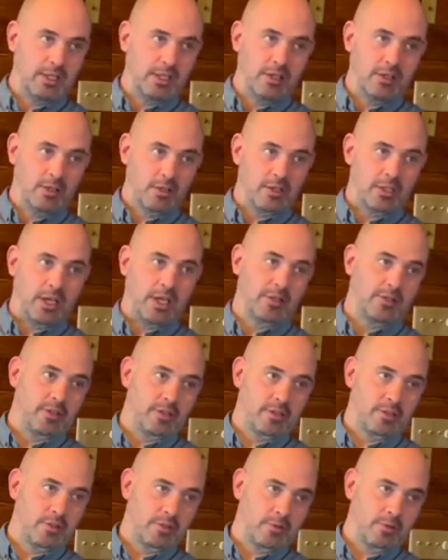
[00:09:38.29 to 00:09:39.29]
because it had this
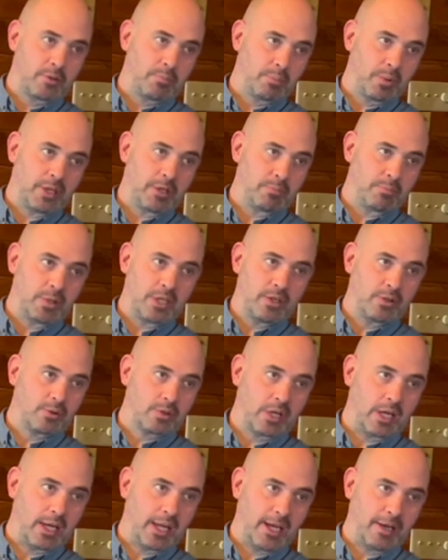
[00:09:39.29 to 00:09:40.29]
complete medial
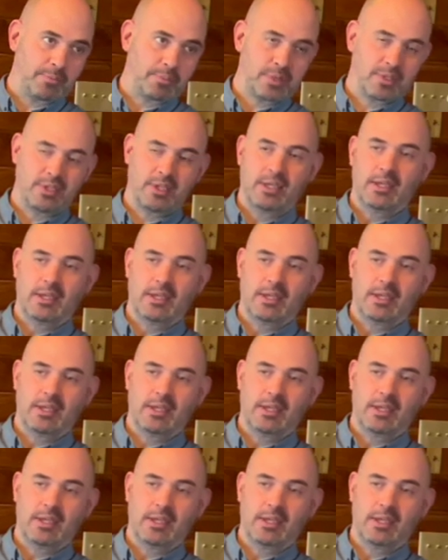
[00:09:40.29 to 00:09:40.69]
collapse.